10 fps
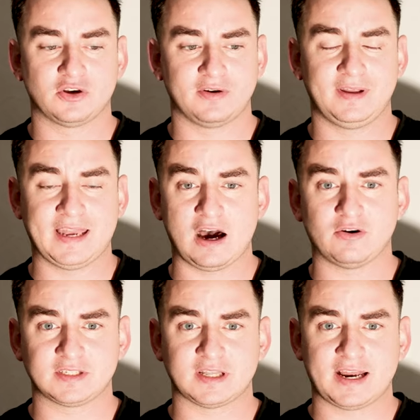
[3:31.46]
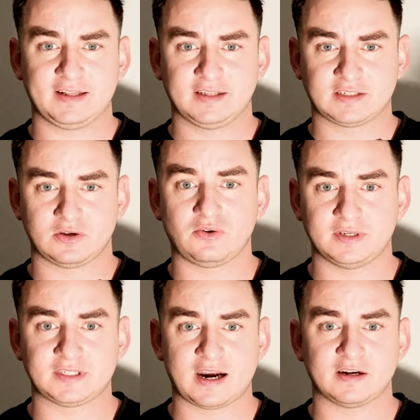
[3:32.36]
So now it's lighting this
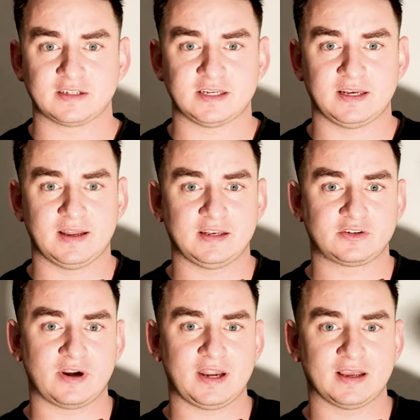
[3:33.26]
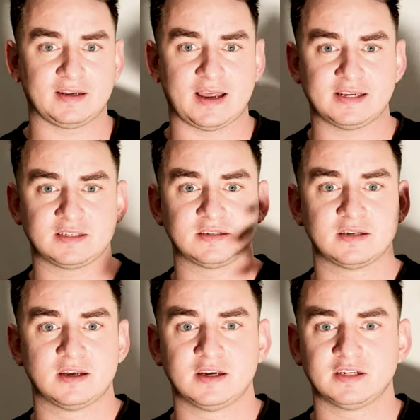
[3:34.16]
whole entire scene. It's creating a nice
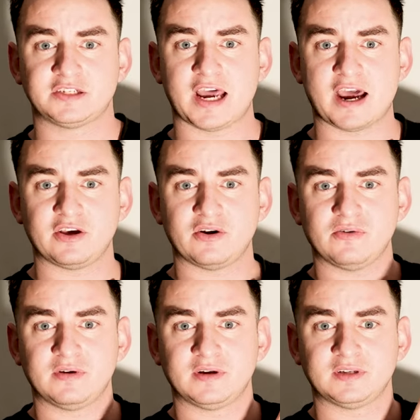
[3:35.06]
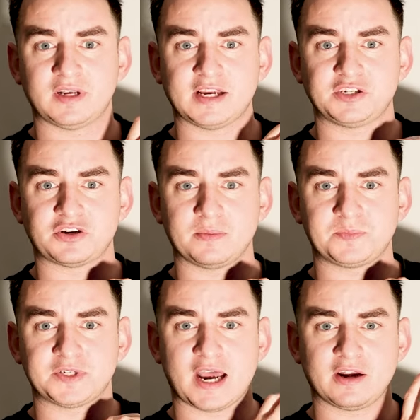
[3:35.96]
shadow, nice
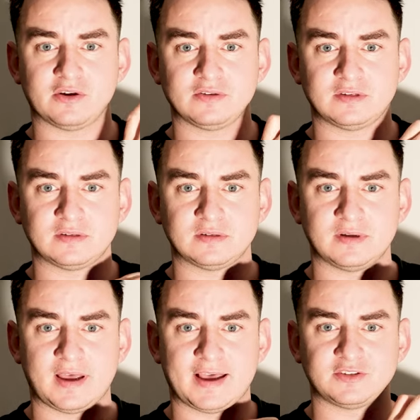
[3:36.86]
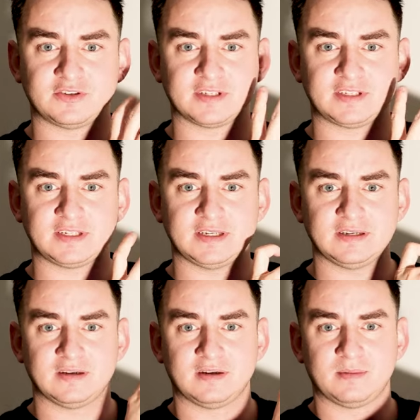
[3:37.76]
sharp shadows, as you can
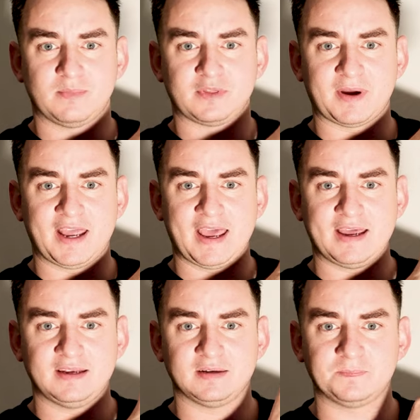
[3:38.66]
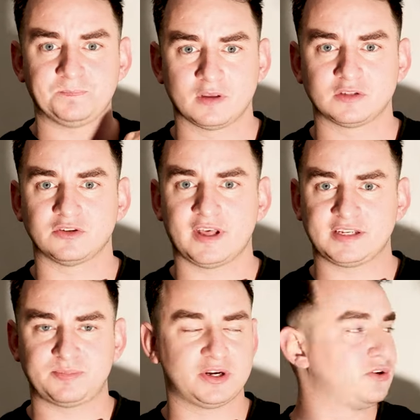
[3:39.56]
see with my hand. So
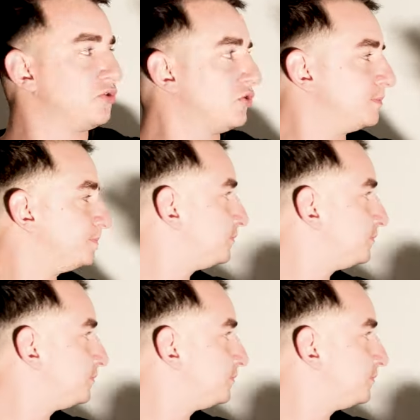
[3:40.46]
that's pretty cool.